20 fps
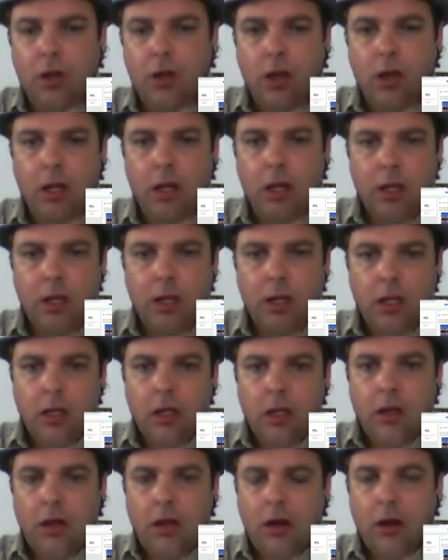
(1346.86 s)
on
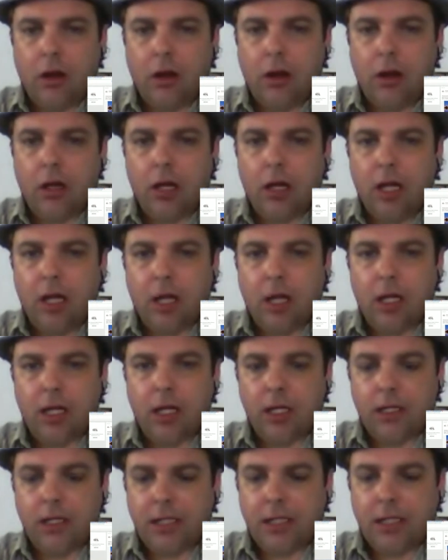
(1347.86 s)
our online
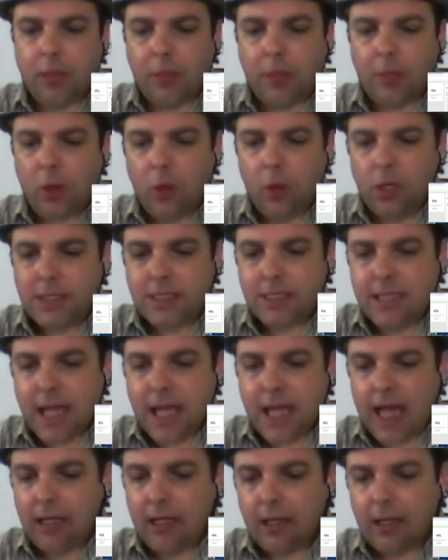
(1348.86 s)
marketing tip. Was
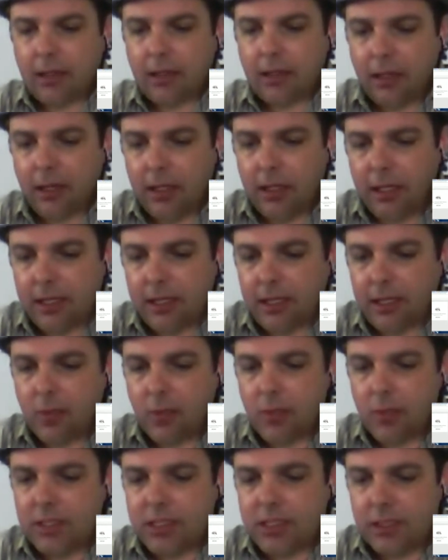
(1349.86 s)
that, you think
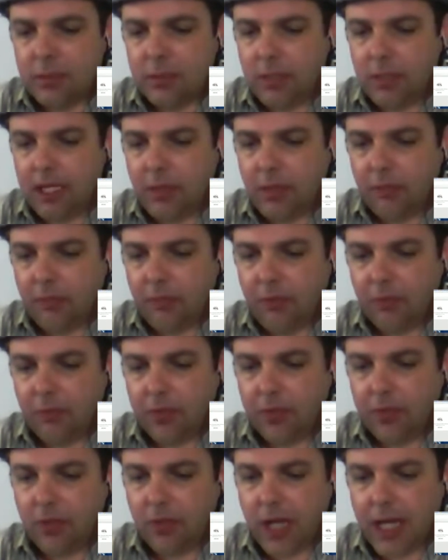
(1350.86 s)
that one's going to be helpful
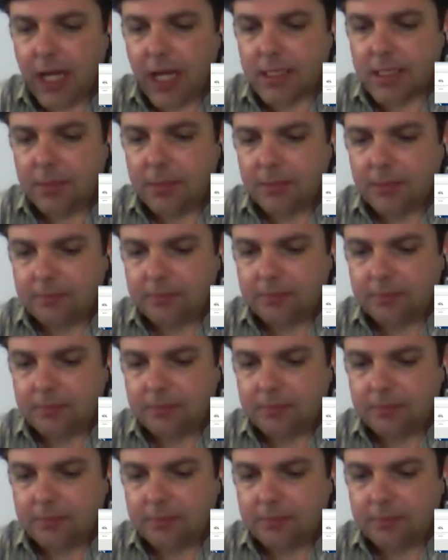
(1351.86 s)
for you guys?